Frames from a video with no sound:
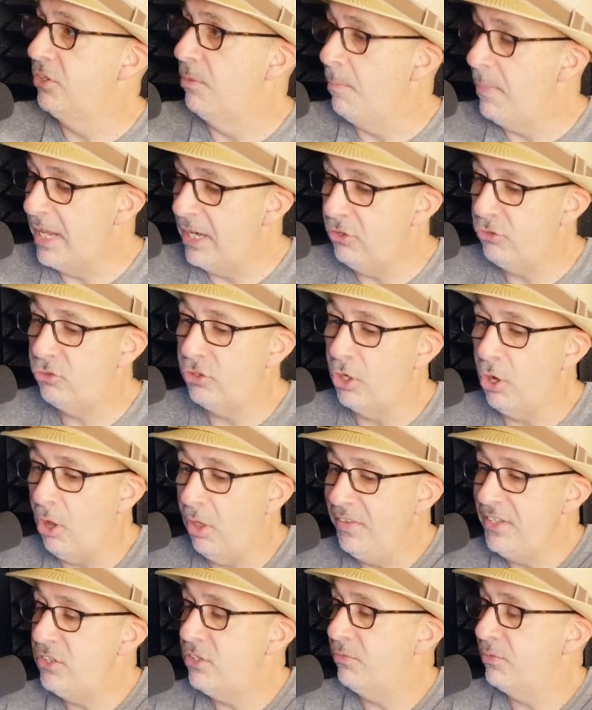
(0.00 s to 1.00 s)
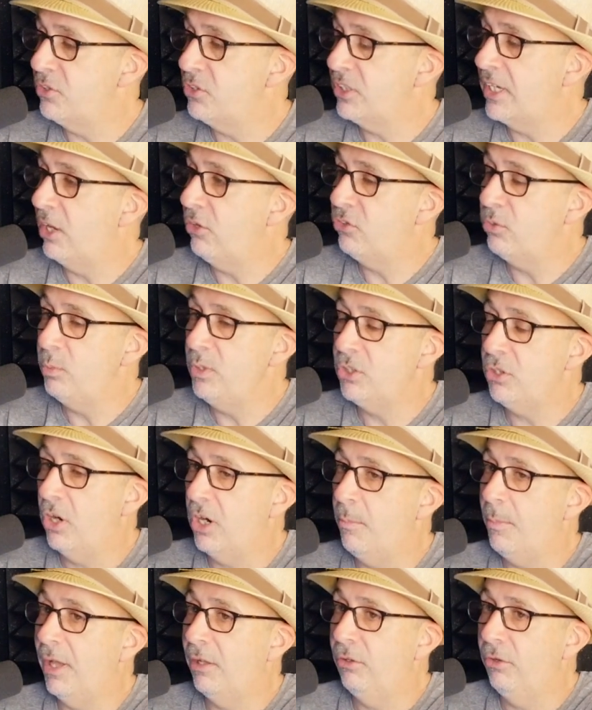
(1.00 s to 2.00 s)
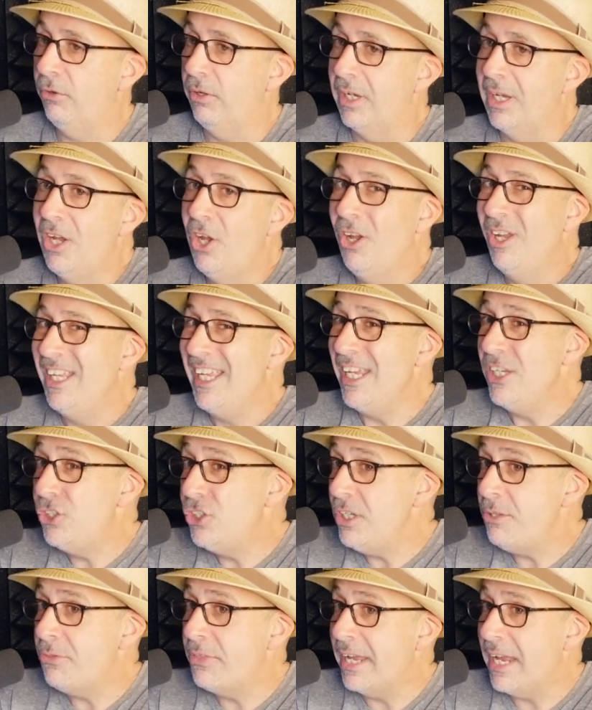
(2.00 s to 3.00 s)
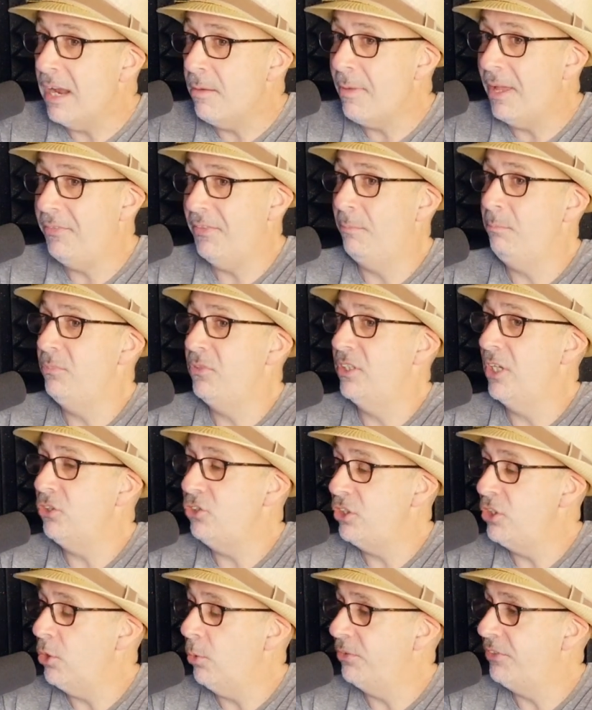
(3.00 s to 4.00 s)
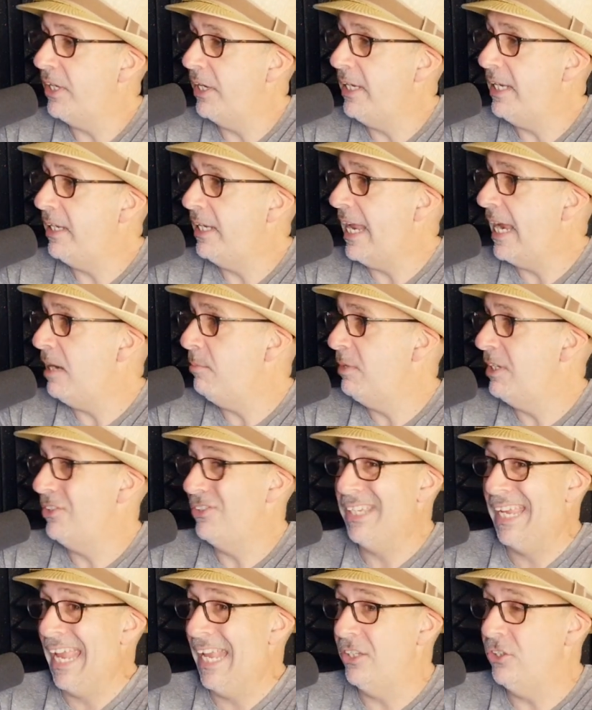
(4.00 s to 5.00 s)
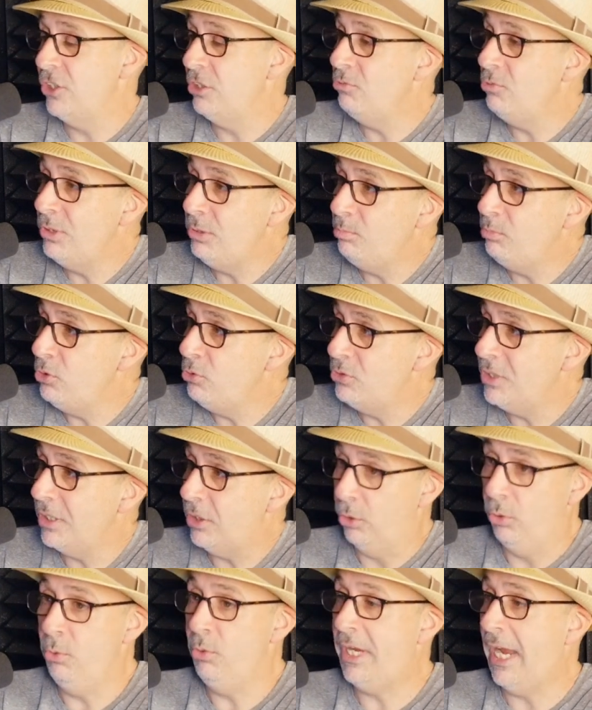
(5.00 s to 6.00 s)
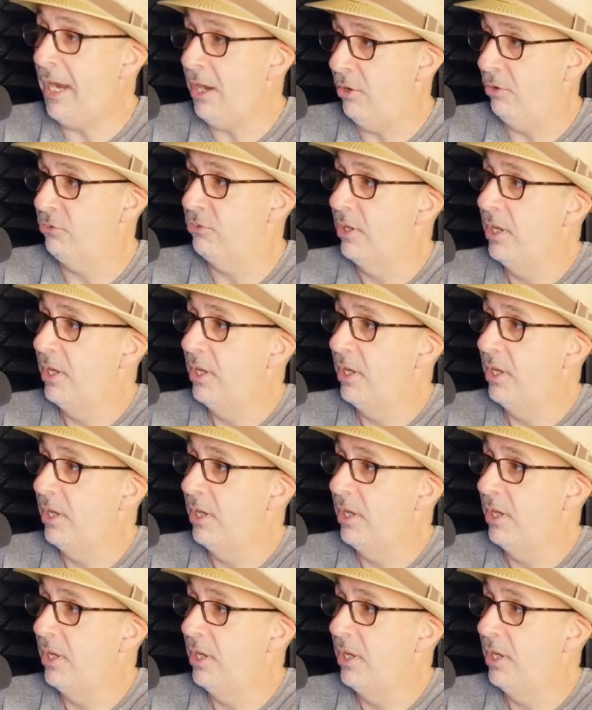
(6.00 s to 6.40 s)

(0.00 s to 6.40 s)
Diminished and all these different scales that we talk about learning. Is she thinking about them? Does she know what their name is? Can she read music? Who cares?